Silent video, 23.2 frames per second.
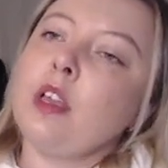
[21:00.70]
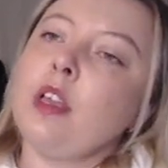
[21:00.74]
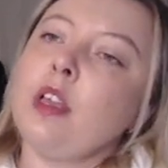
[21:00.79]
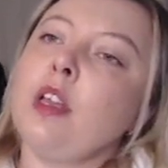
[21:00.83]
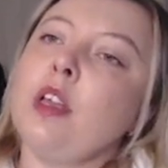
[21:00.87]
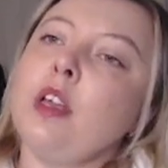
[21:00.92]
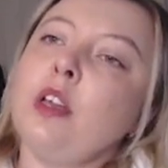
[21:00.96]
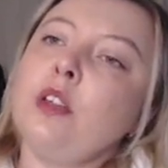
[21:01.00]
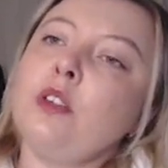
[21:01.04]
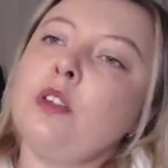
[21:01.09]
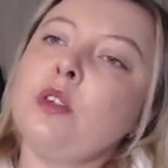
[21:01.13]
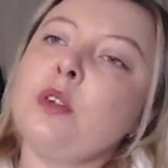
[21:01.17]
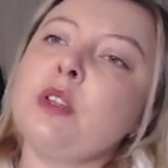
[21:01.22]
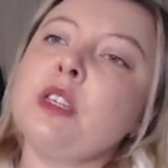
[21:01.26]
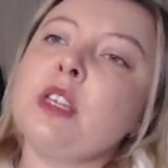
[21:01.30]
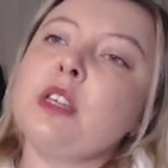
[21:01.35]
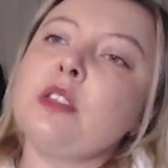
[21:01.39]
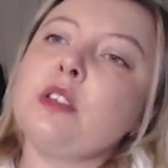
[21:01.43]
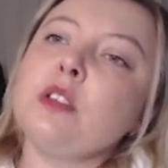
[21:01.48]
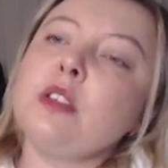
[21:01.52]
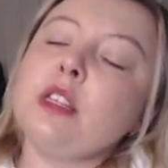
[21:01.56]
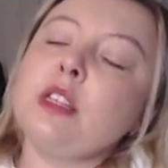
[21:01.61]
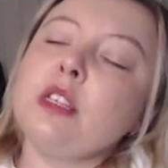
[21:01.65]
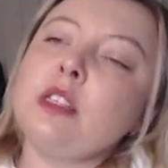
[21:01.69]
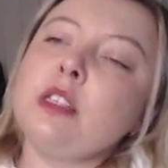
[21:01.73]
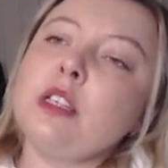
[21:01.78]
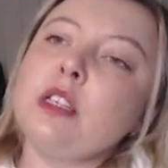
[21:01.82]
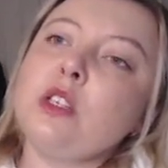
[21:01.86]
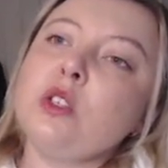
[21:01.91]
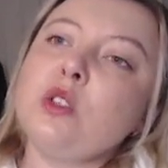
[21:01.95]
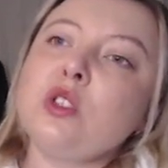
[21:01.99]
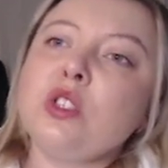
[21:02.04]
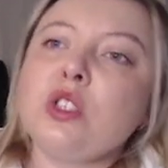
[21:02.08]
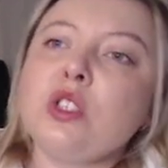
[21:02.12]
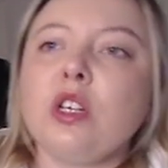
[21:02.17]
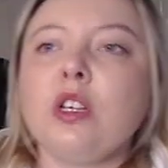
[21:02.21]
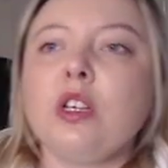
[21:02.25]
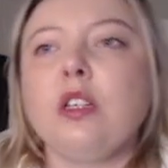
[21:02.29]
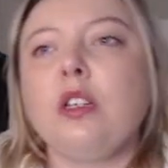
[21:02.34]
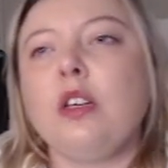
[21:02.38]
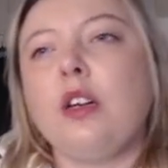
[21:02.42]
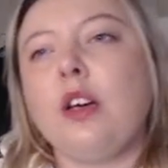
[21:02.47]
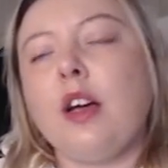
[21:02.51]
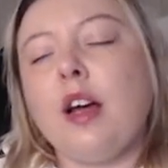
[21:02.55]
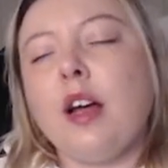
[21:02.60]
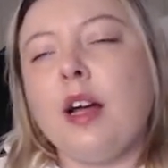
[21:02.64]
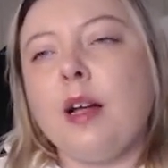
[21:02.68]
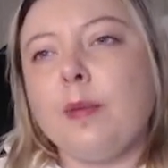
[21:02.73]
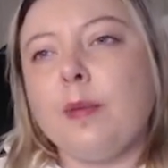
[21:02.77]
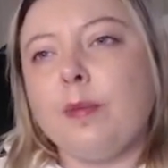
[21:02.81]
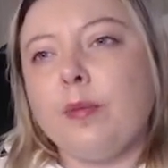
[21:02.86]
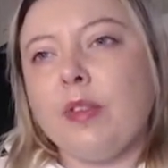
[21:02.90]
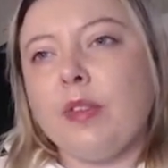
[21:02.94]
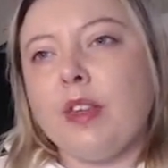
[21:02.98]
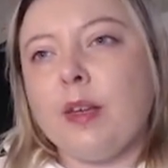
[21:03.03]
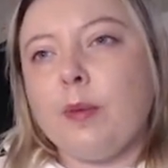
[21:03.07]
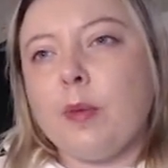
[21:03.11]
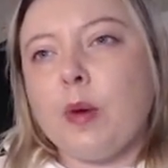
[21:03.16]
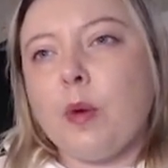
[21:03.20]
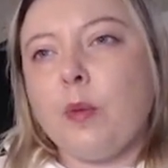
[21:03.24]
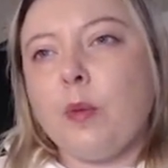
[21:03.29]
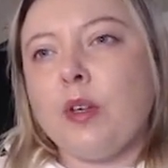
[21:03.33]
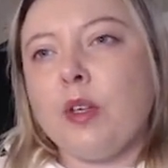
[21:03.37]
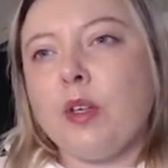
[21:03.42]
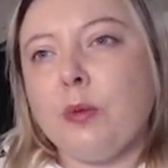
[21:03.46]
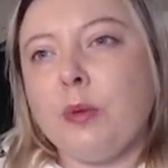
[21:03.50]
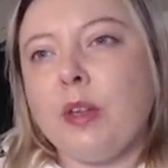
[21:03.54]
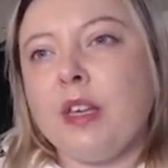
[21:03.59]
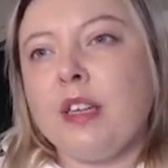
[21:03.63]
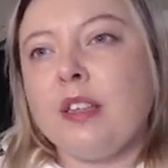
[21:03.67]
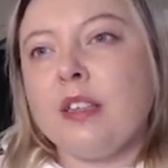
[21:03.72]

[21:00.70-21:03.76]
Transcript: So another thing that you should think about when you're playing this